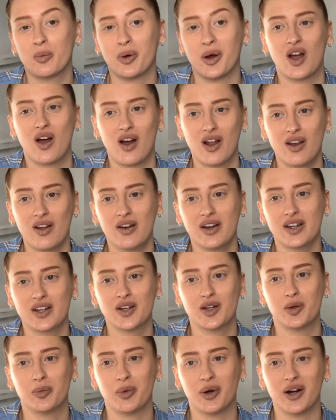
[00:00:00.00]
I like
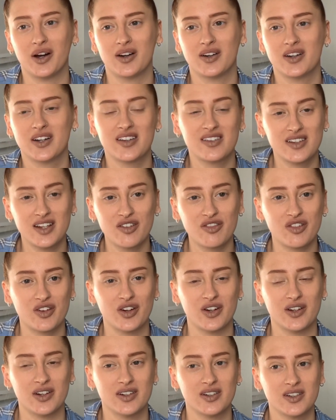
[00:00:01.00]
Cooper. It's
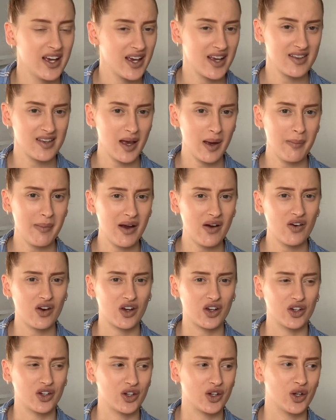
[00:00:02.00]
different. Is it
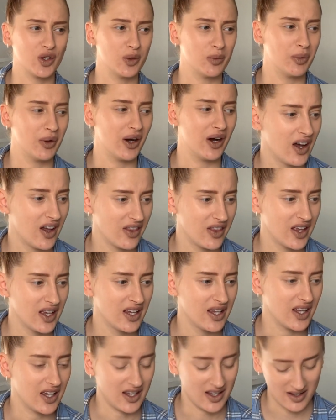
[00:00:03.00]
American Cooper? I think
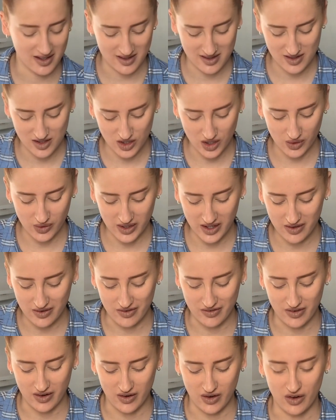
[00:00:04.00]
it is. You don't hear it
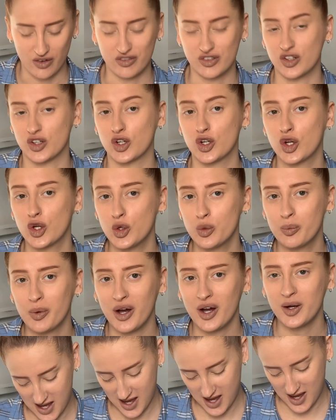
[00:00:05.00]
very often. Cooper.
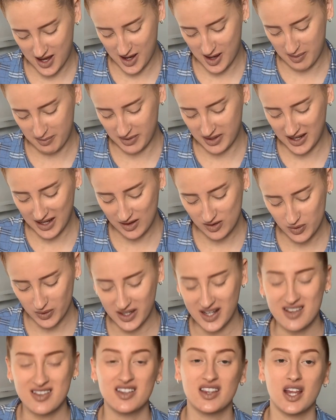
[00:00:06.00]
The next one
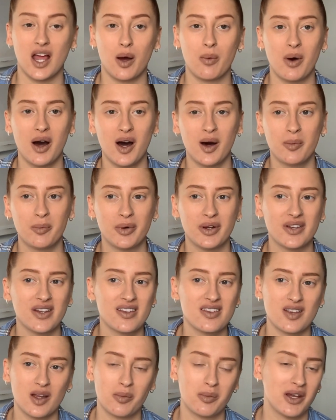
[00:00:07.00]
is Noah, but there's
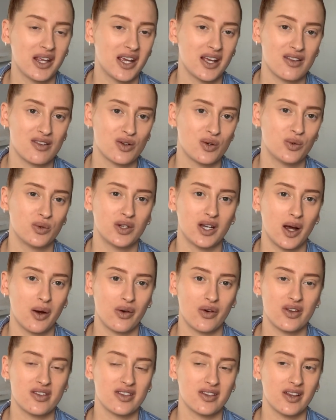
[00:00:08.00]
so many kids called Noah,
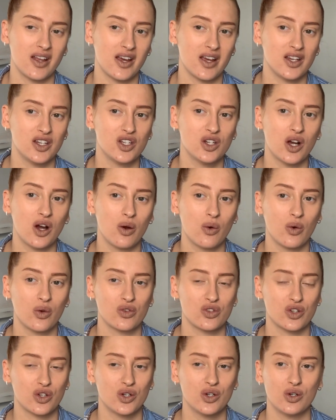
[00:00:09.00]
isn't there? And you go on to
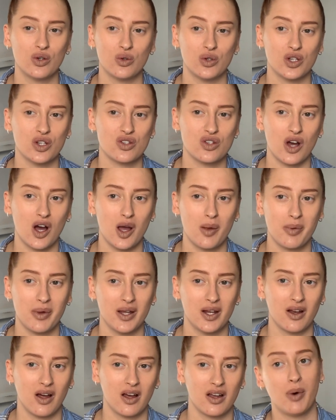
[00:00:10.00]
Google and you type in
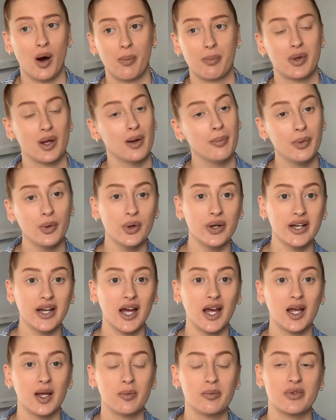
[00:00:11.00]
like popular boy
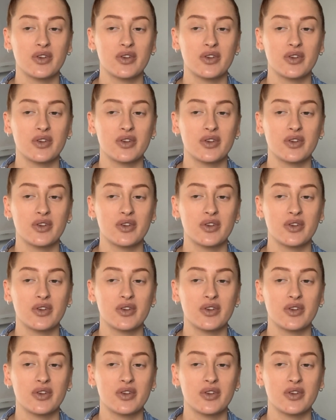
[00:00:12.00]
names,